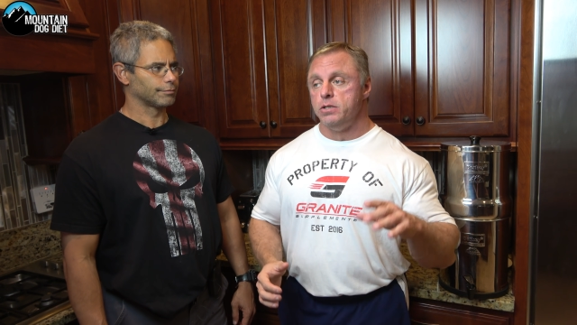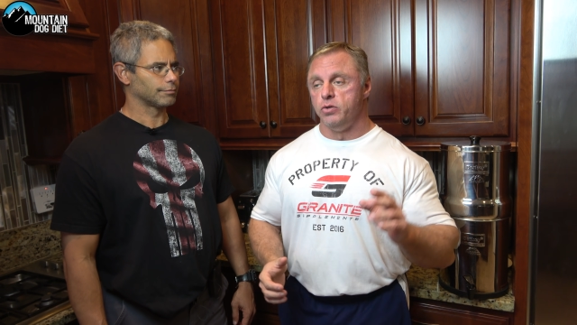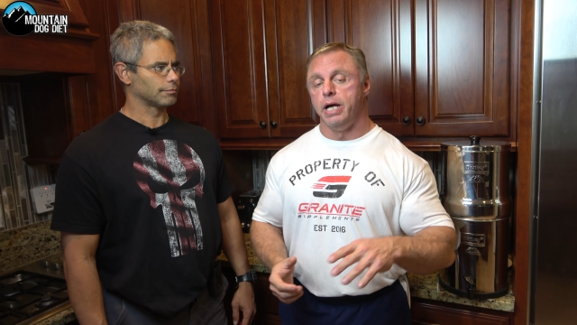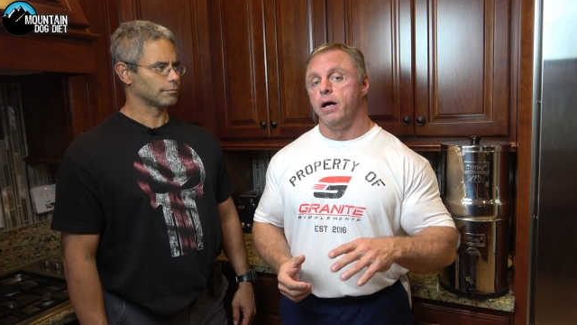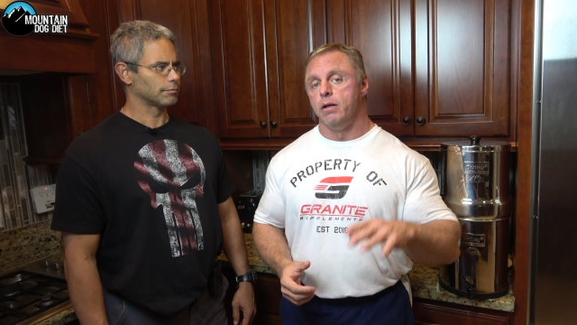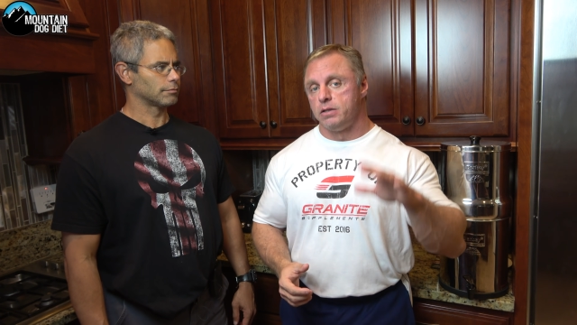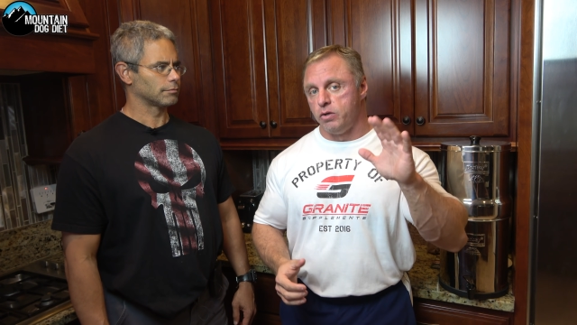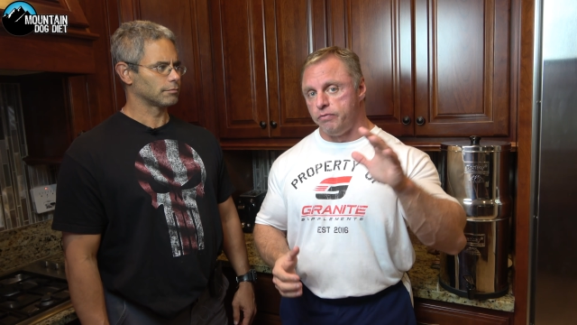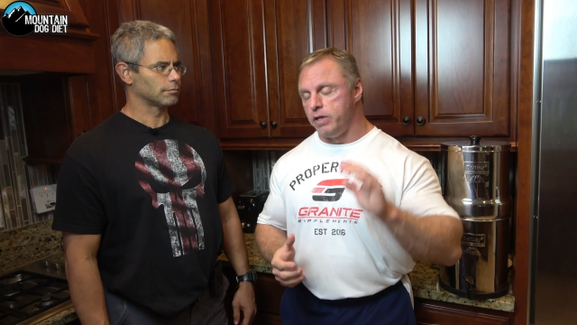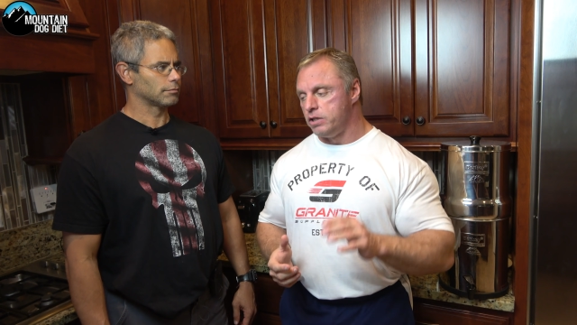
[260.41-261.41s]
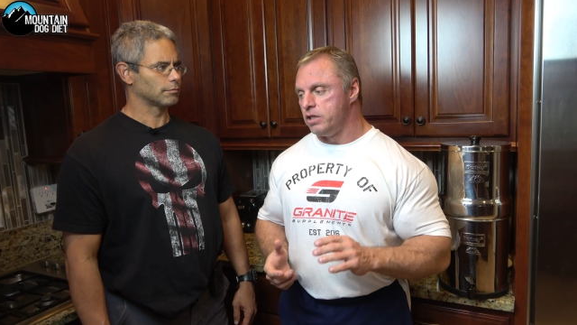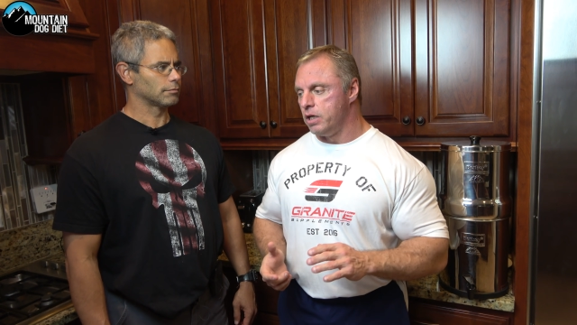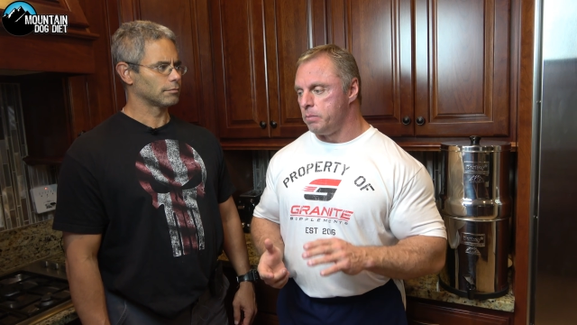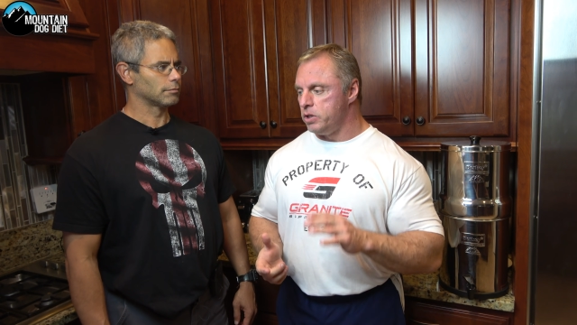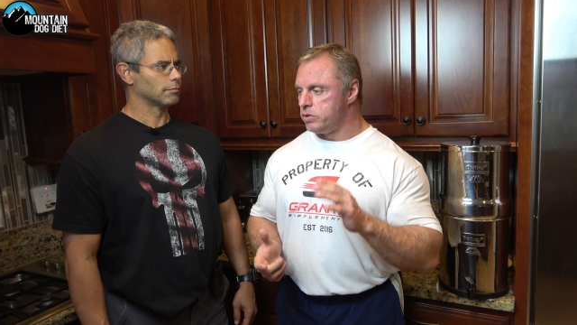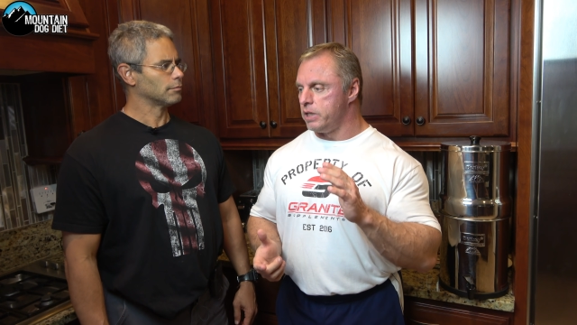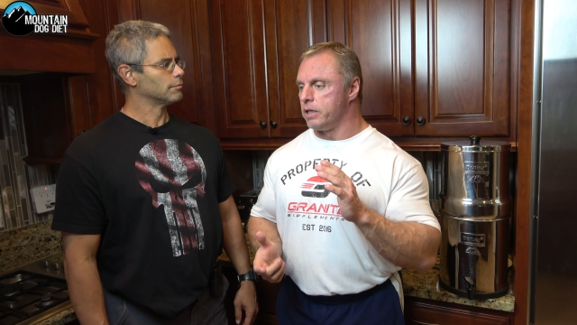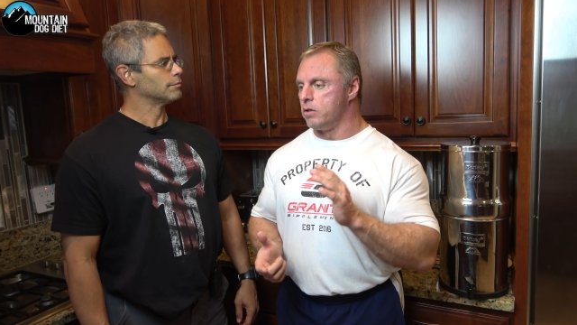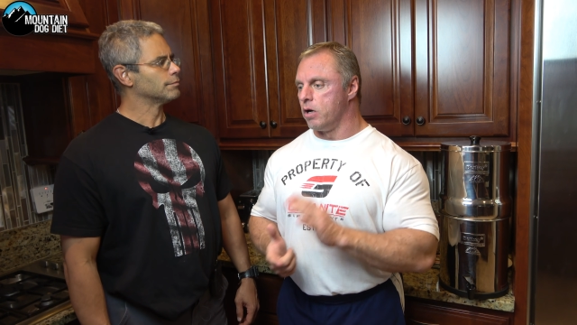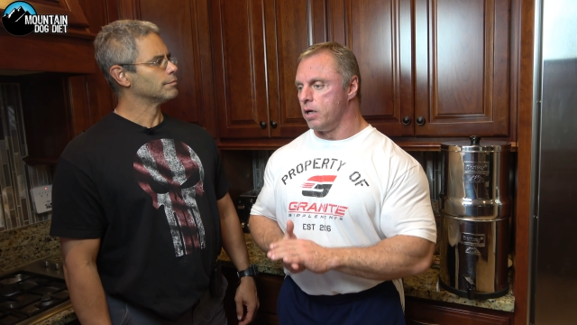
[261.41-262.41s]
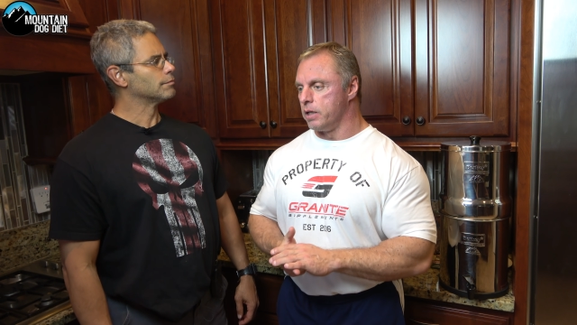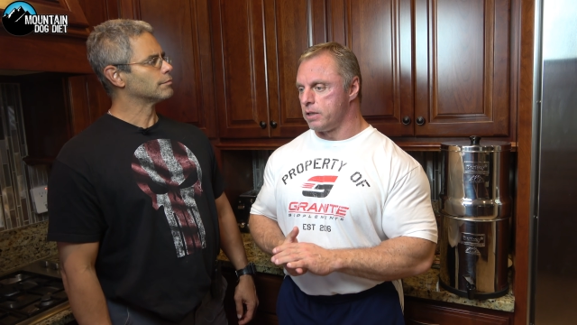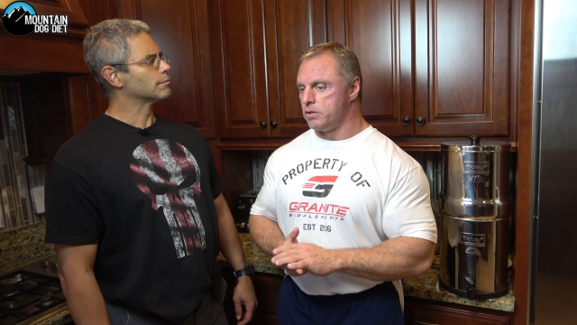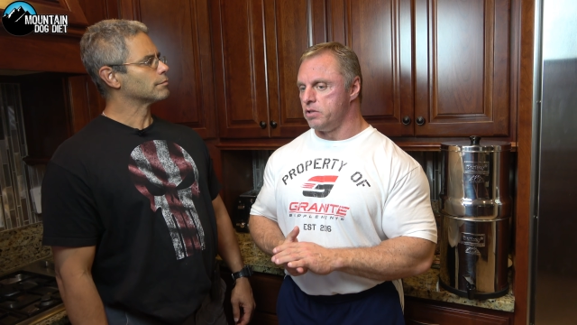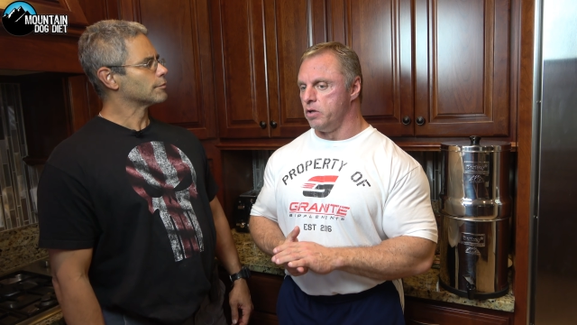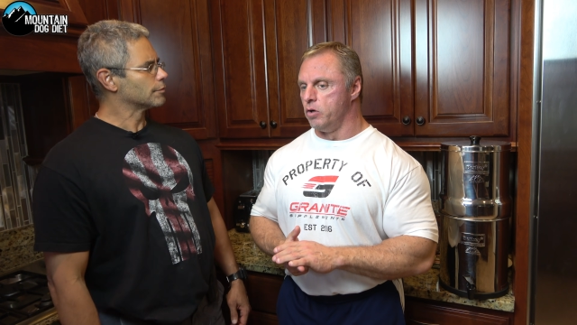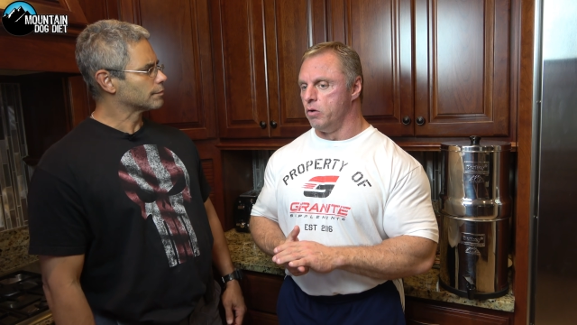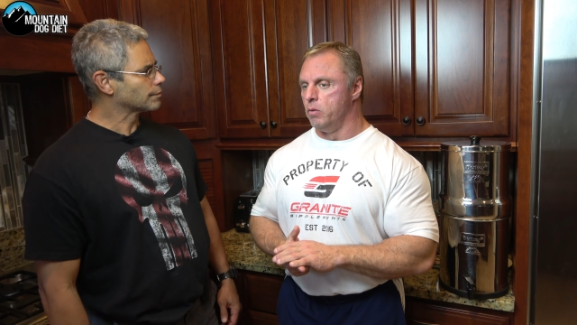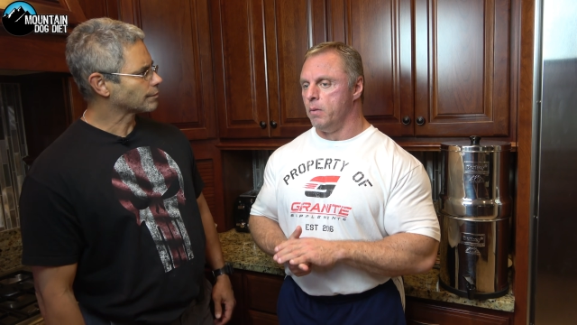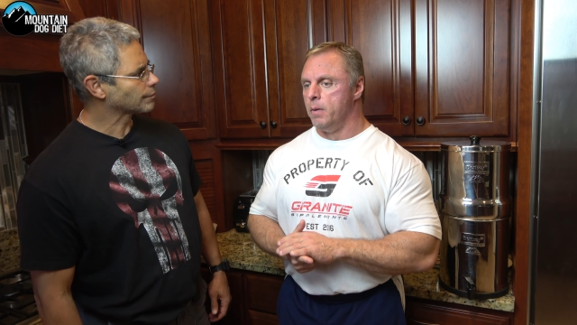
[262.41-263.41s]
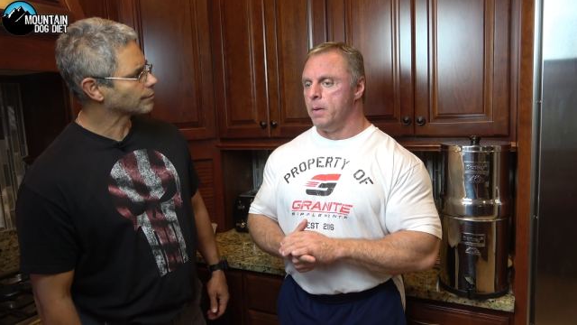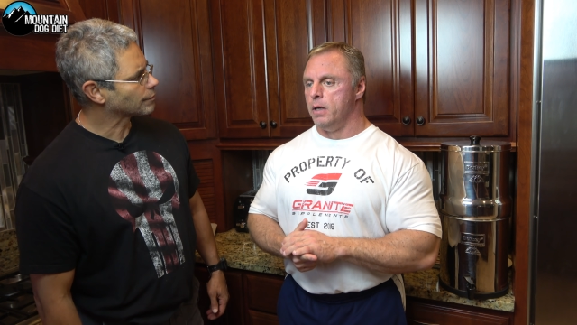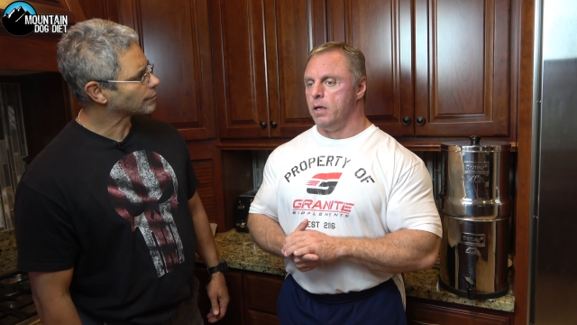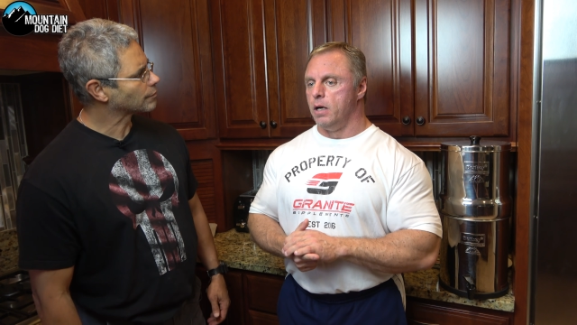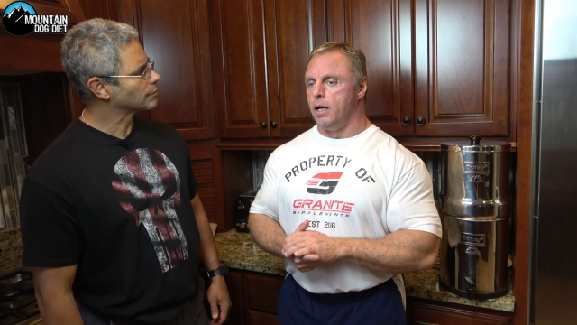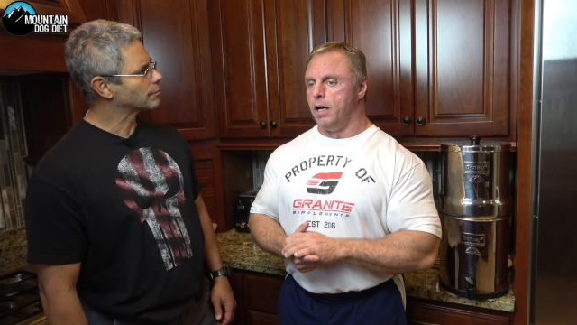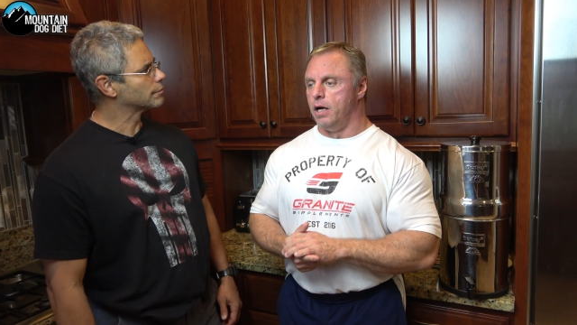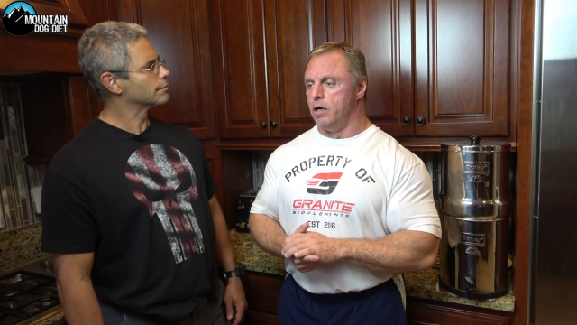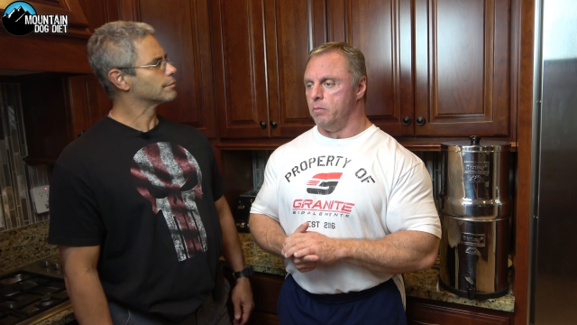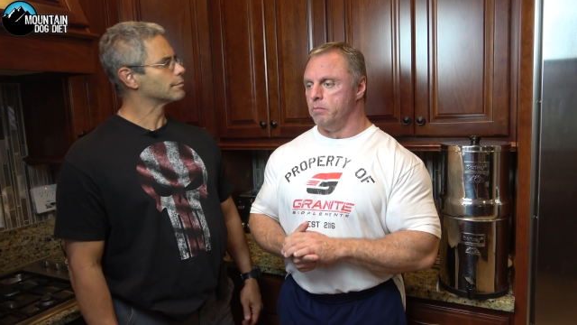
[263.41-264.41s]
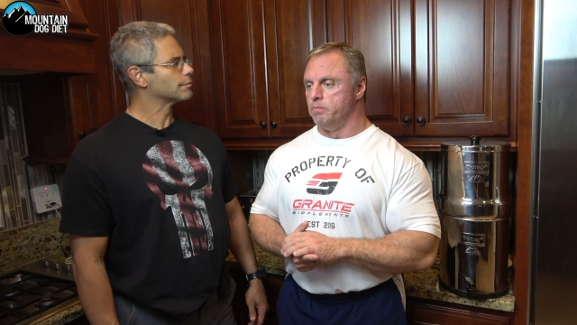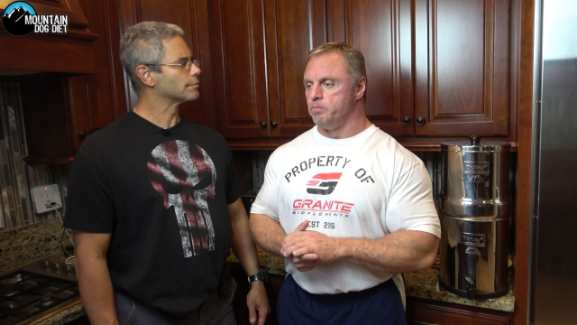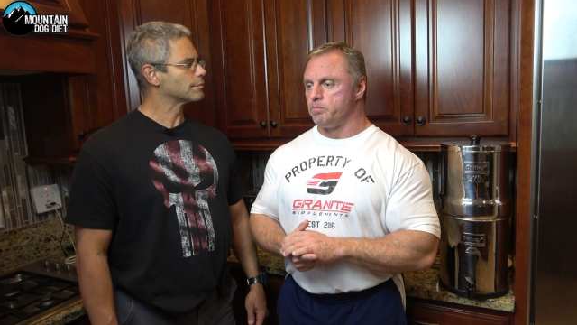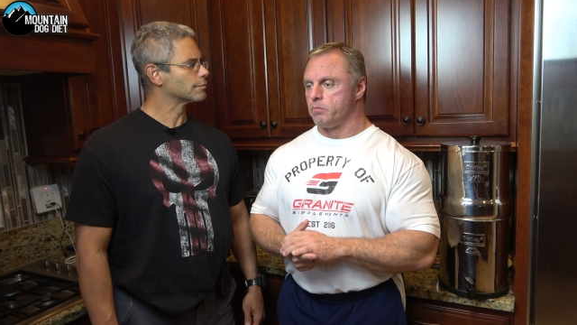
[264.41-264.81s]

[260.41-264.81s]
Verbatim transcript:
Speaker 1: So now, so finishing up, you said garlic. So, um,